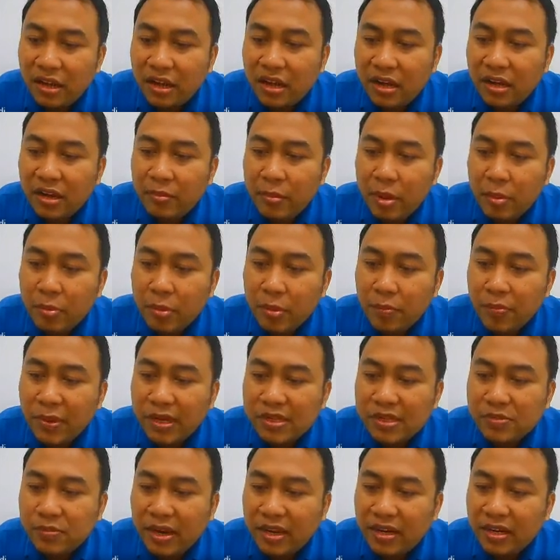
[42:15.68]
Remember,
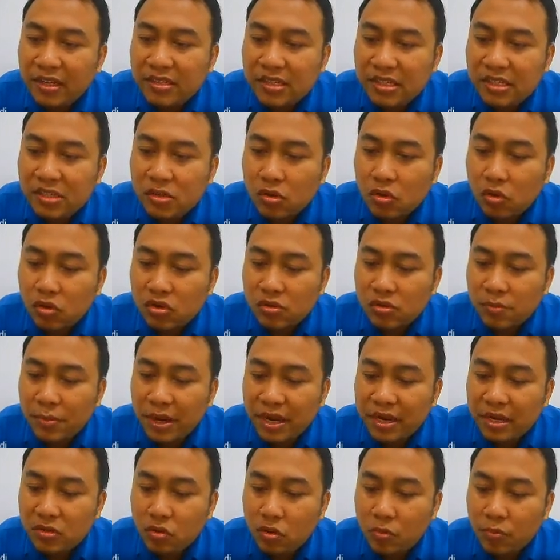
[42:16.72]
plus minus is close
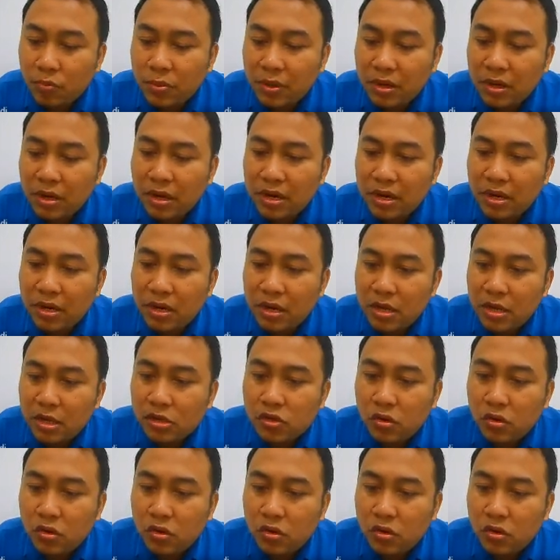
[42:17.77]
minus open.